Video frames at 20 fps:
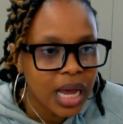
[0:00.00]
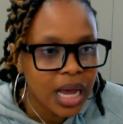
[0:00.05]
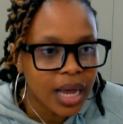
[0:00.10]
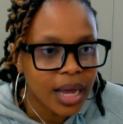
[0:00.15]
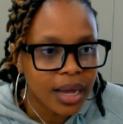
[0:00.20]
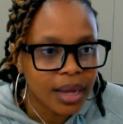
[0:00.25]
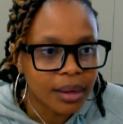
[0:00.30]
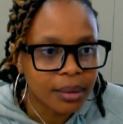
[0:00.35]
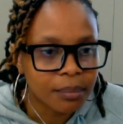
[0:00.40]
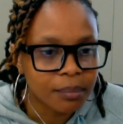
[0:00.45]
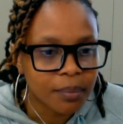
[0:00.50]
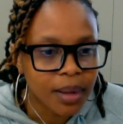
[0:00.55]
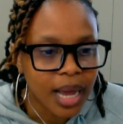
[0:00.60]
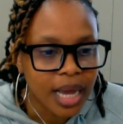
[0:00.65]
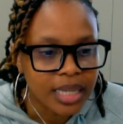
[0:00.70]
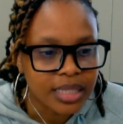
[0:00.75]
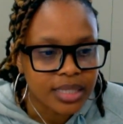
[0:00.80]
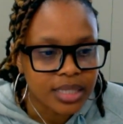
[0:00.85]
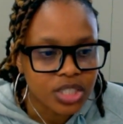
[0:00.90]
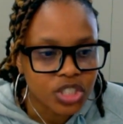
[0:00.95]

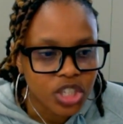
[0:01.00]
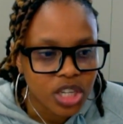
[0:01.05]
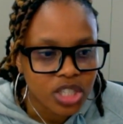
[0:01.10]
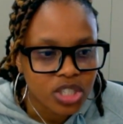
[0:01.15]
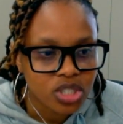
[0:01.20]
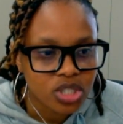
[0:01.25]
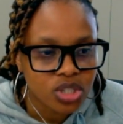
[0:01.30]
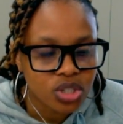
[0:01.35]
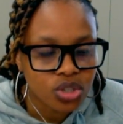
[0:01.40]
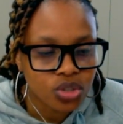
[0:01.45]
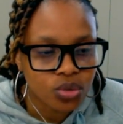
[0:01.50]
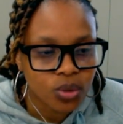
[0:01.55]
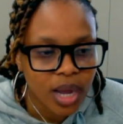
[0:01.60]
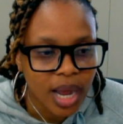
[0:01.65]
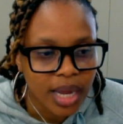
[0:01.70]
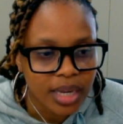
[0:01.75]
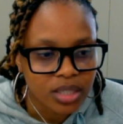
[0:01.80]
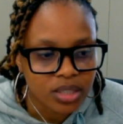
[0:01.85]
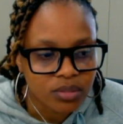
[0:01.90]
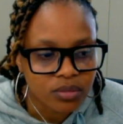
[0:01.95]
I suggest you
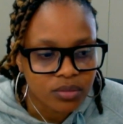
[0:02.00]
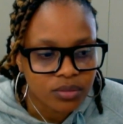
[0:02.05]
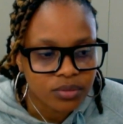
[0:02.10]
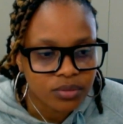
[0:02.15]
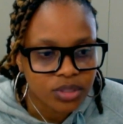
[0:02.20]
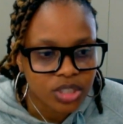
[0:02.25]
kind of